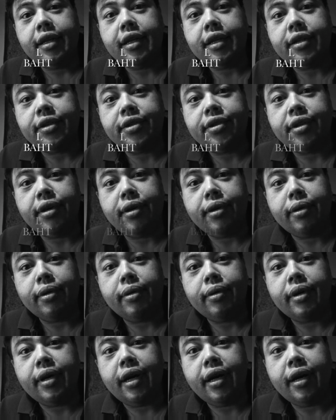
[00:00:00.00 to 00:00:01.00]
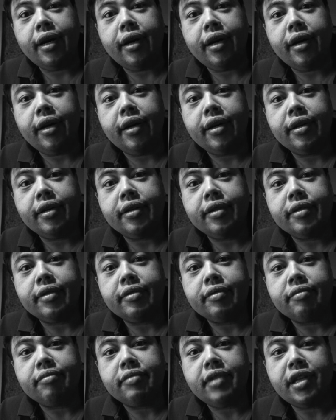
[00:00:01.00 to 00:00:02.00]
And so,
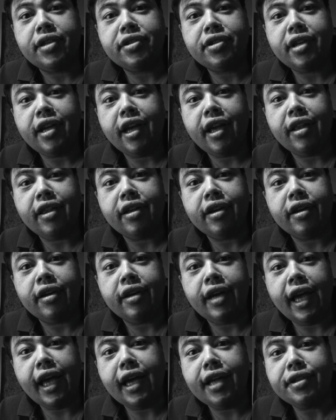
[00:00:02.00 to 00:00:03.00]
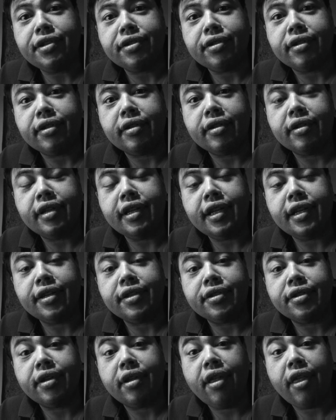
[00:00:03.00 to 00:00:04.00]
let's say the answer
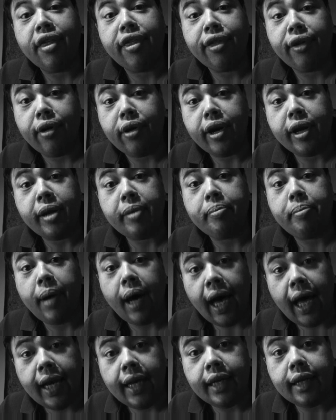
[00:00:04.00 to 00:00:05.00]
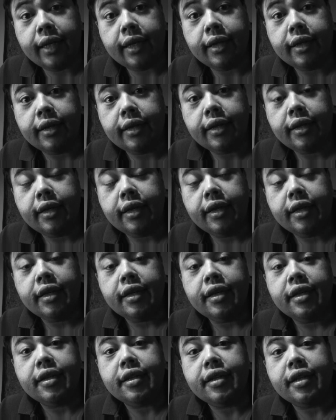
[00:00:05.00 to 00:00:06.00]
is 30 baht.
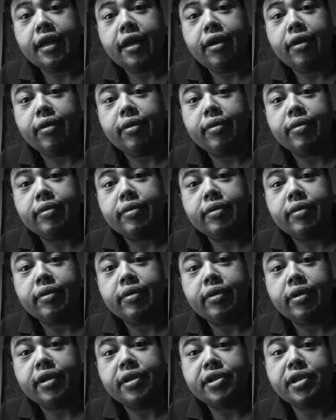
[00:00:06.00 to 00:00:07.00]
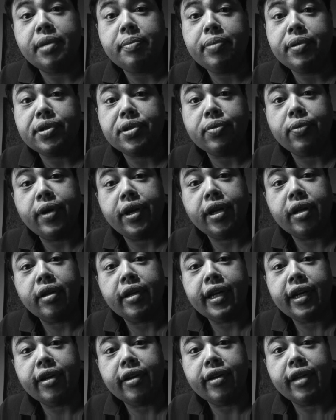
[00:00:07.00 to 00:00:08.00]
Now, the simplest way you'll
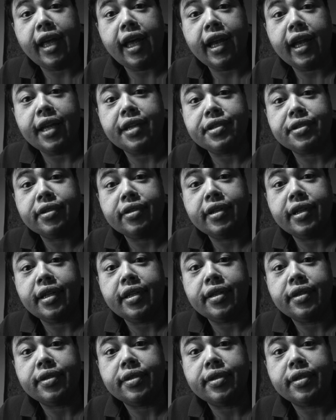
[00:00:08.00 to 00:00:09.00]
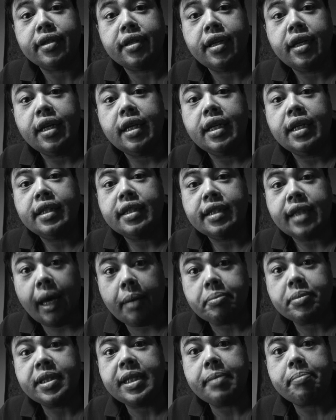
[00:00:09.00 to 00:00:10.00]
hear that answer is
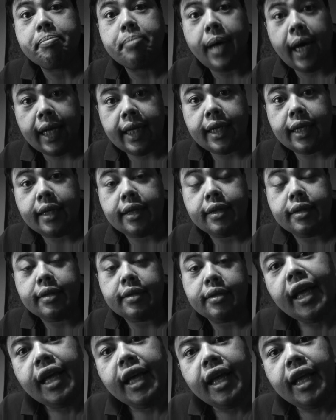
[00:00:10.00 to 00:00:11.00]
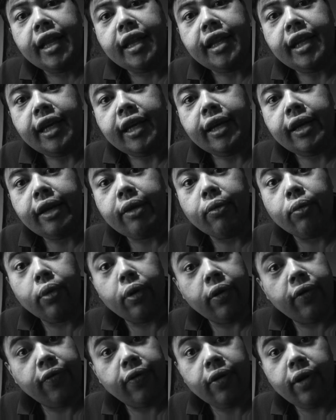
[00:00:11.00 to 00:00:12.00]
30 baht. The
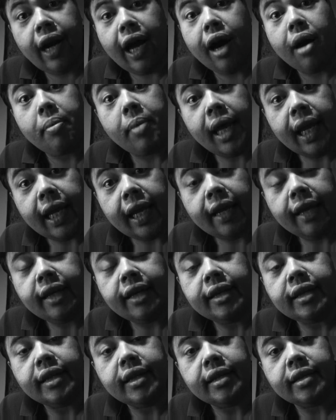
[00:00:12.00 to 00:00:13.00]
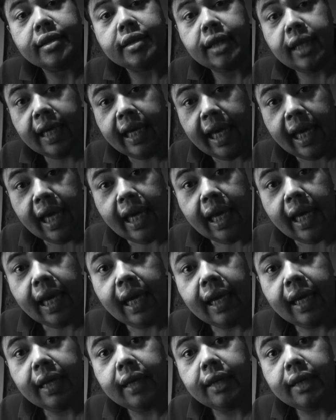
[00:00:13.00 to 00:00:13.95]
word for how many is gi.